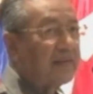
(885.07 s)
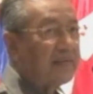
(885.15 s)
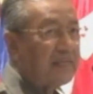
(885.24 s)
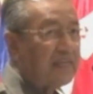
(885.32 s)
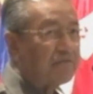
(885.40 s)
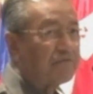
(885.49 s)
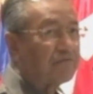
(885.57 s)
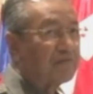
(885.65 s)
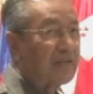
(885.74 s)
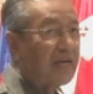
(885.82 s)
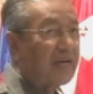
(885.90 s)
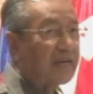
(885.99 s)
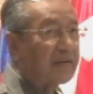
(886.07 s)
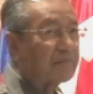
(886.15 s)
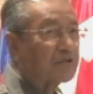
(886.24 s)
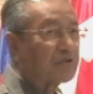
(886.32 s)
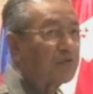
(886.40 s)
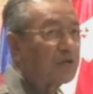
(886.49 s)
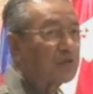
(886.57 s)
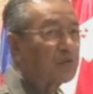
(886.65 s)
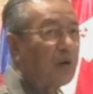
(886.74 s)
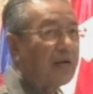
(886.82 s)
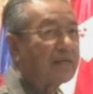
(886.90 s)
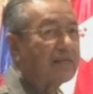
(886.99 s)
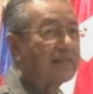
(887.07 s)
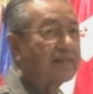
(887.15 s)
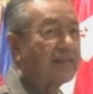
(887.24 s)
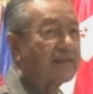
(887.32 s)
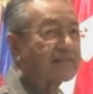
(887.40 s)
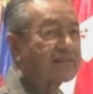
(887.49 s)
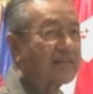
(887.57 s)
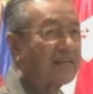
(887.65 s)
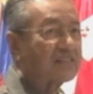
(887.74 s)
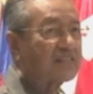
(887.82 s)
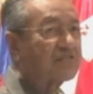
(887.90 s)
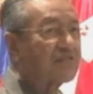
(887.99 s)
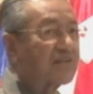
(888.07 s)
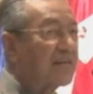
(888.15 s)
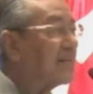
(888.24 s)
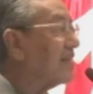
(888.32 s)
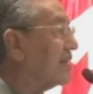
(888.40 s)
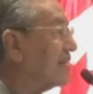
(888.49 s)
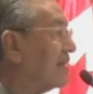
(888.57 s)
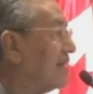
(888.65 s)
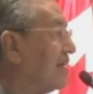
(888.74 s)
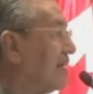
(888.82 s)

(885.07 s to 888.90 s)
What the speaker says: If the Arabs were to undertake such training,